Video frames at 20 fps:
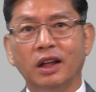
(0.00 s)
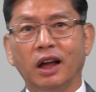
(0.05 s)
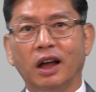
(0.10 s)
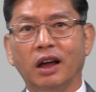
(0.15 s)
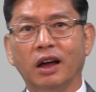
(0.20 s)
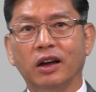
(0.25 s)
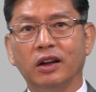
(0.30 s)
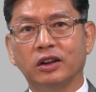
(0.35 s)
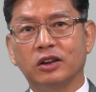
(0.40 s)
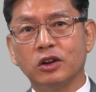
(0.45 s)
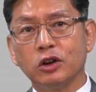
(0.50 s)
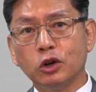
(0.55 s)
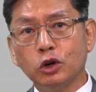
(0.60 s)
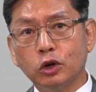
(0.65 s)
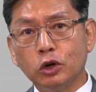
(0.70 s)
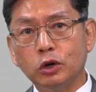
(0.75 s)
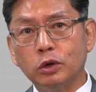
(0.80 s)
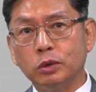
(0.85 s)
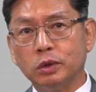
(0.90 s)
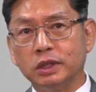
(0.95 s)

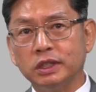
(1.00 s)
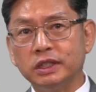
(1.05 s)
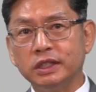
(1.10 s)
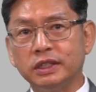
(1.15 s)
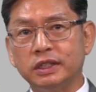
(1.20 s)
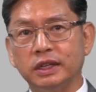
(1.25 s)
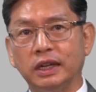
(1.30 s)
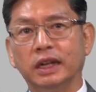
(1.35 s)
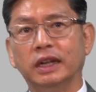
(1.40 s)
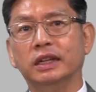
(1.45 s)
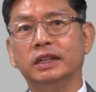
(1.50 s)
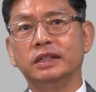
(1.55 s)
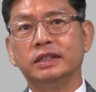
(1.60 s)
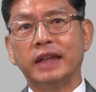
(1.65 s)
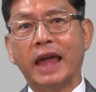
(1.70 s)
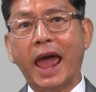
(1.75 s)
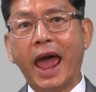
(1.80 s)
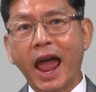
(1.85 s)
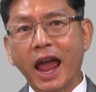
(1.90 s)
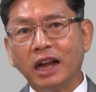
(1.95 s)
Congruence is
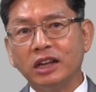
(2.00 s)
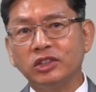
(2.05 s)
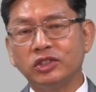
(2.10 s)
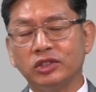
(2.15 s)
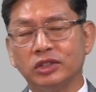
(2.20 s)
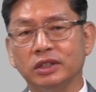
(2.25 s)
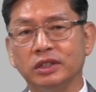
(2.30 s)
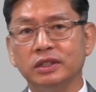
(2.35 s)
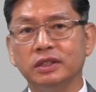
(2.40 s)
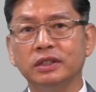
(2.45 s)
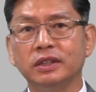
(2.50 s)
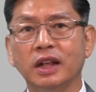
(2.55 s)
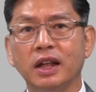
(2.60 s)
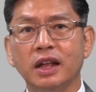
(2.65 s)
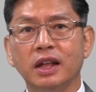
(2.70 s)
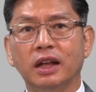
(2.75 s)
actions